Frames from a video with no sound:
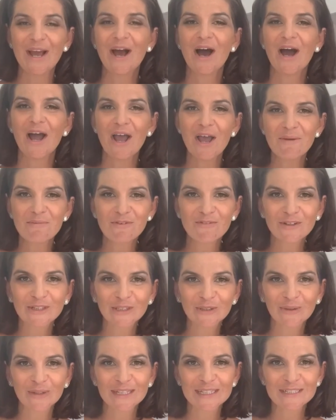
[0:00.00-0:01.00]
I hope you've
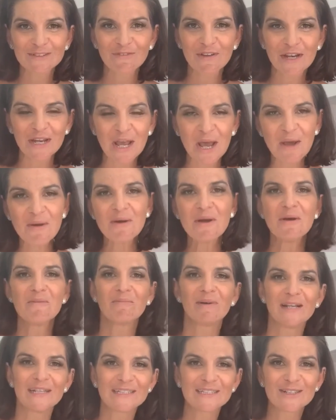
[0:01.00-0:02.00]
enjoyed this video.
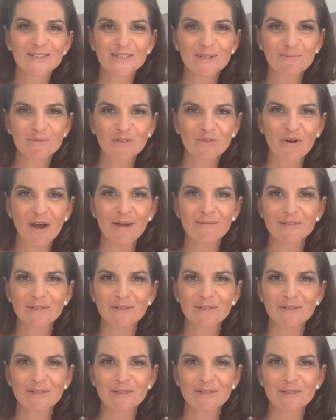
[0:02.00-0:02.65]
Please do subscribe